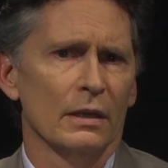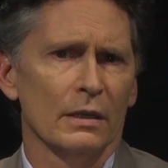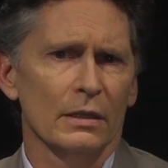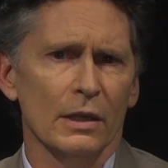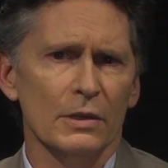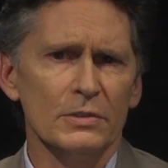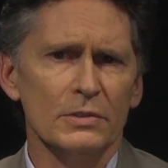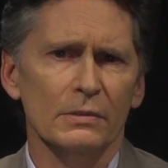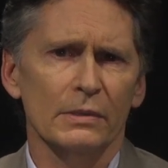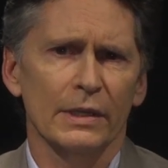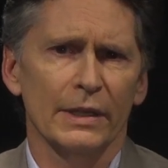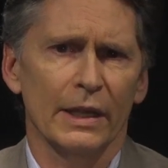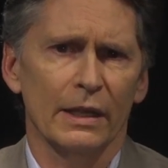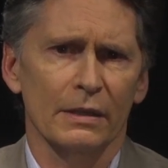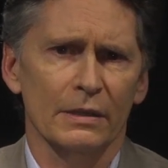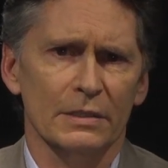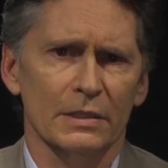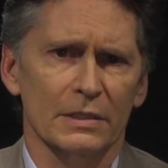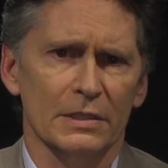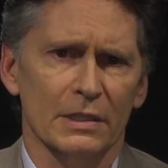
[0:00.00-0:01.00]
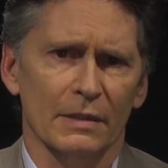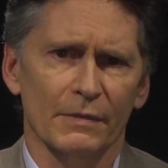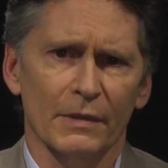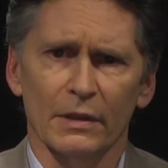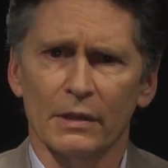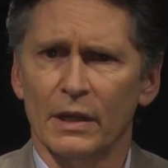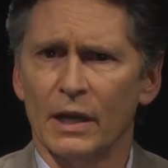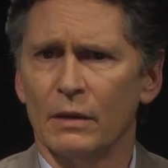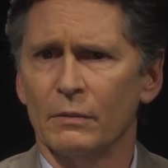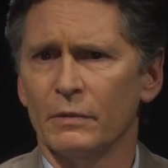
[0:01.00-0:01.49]
Closer analysis of
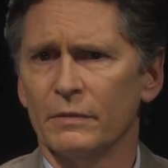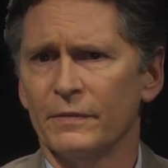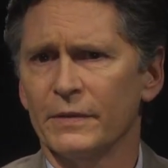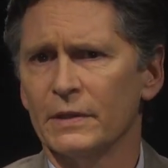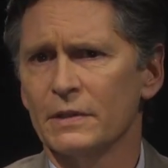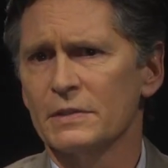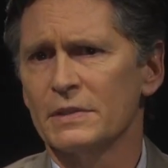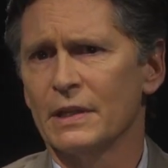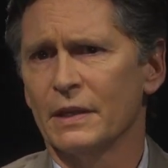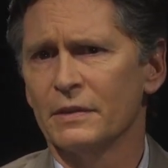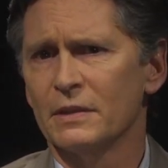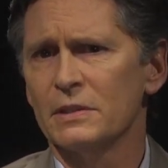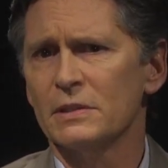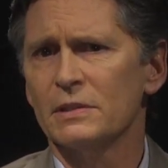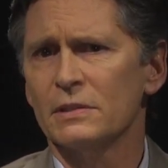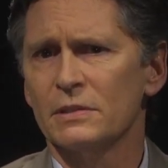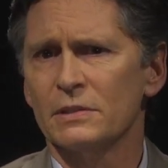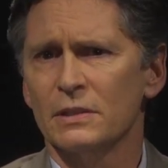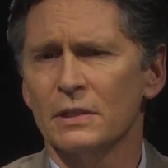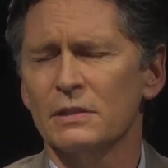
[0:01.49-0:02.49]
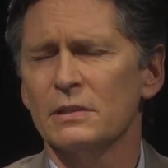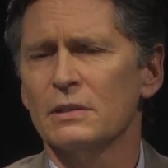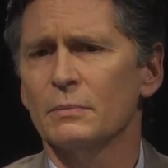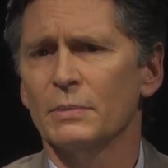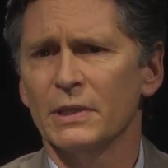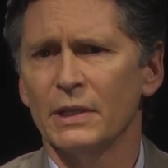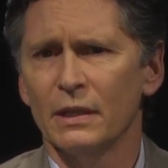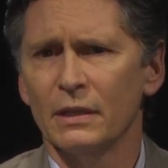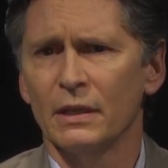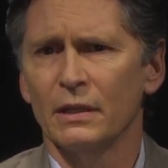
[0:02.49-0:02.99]
the law reveals that this is just the
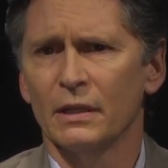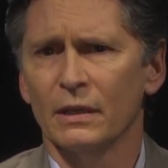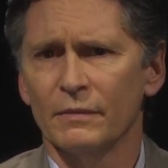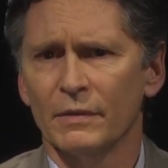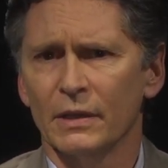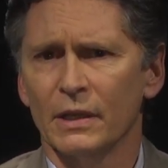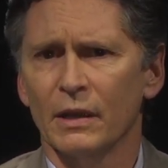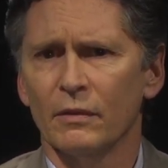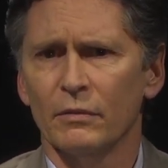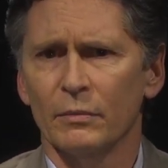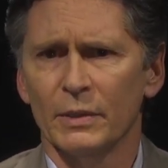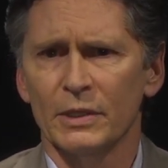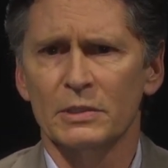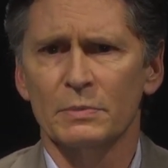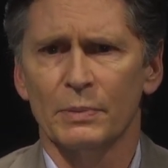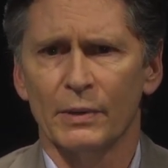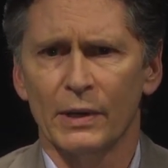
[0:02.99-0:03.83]
beginning of the government's